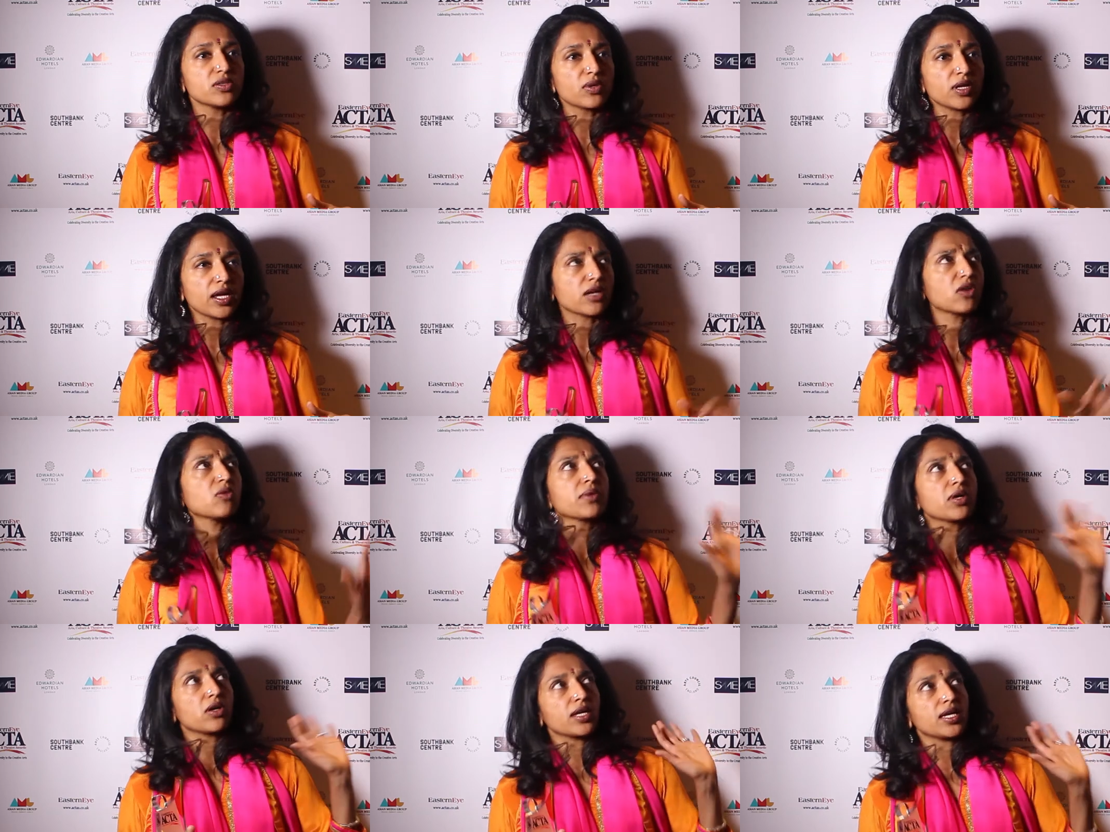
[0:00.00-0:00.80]
you were like, oh
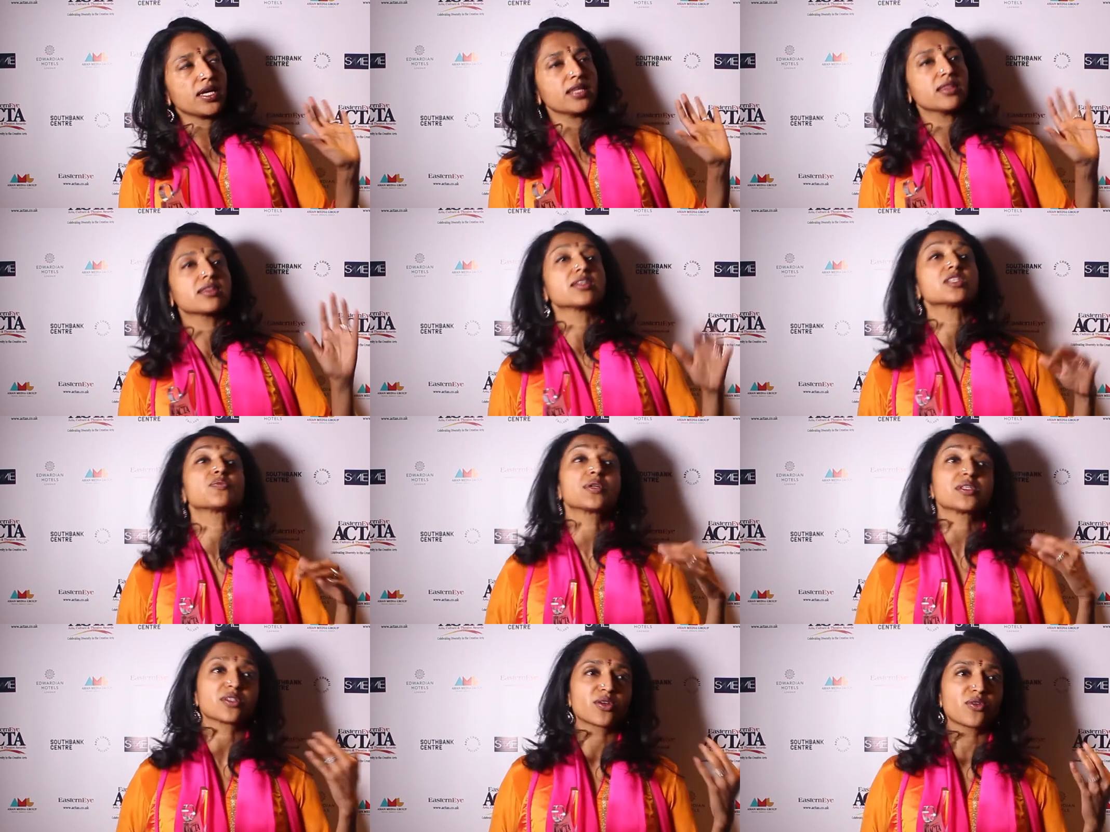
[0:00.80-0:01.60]
my God, I hate this.
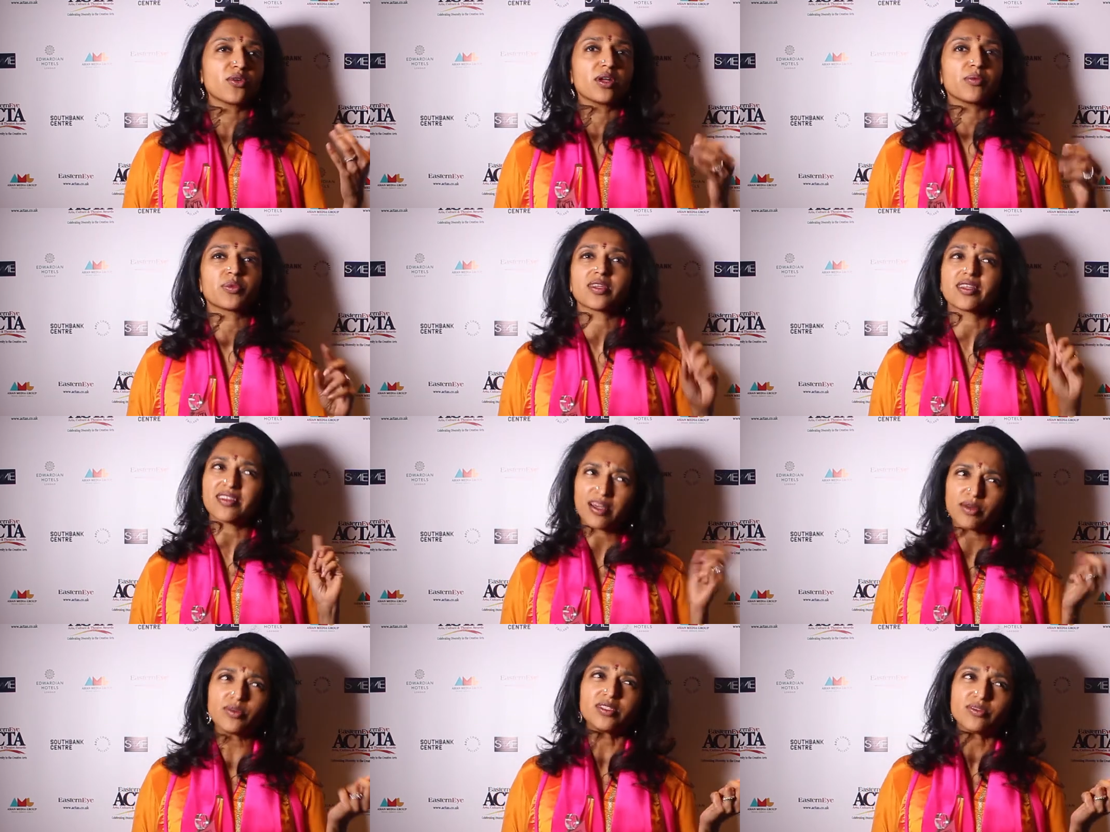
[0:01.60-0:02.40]
But as a grown up, you think,
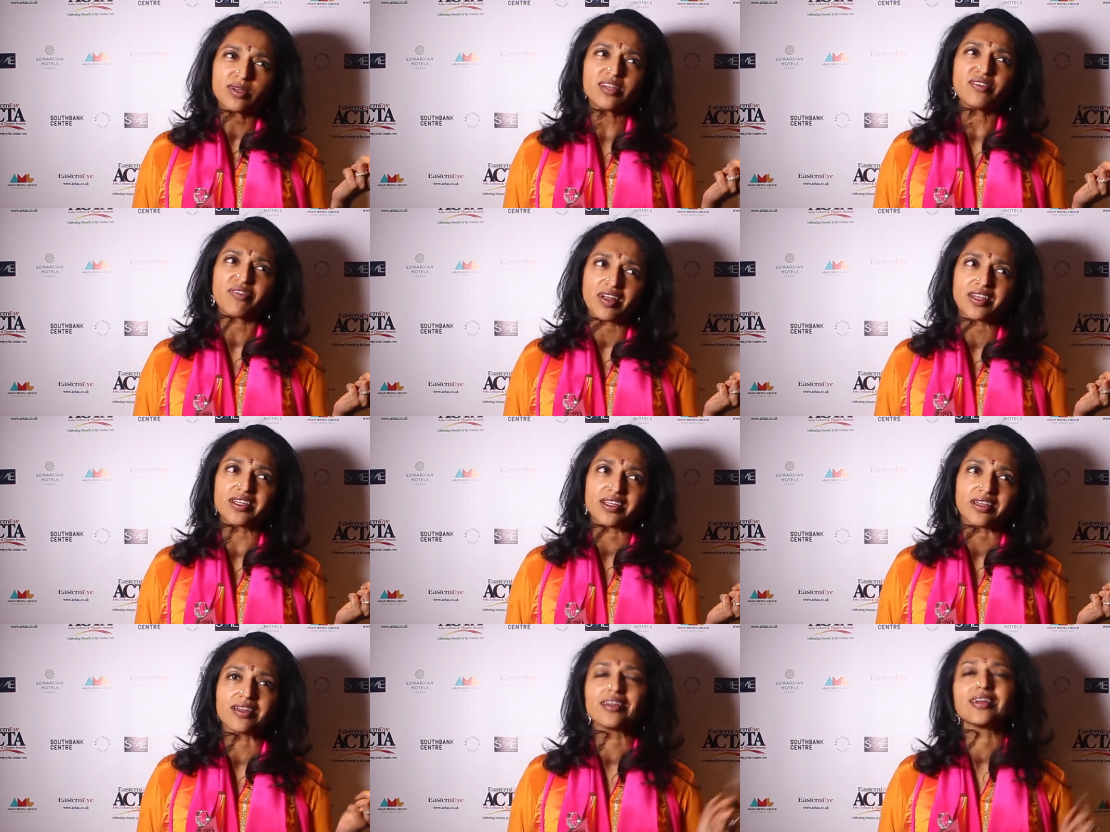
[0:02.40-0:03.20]
that was really
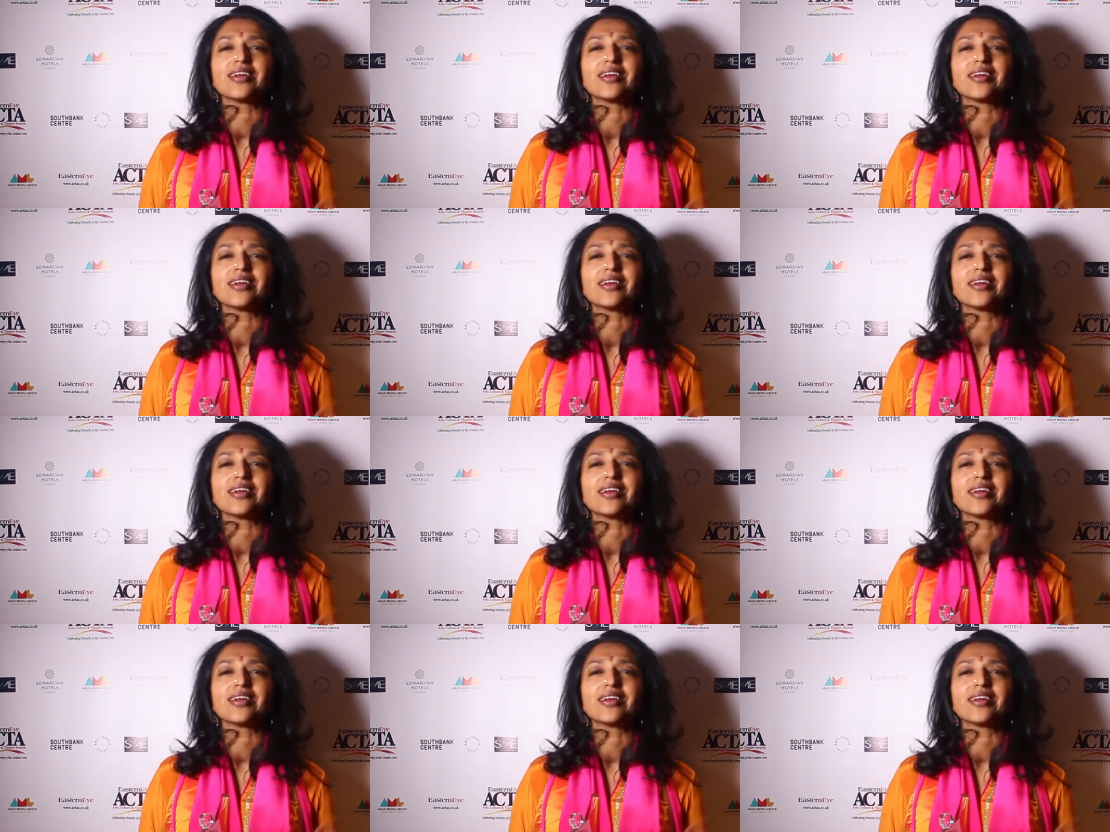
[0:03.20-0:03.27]
funny.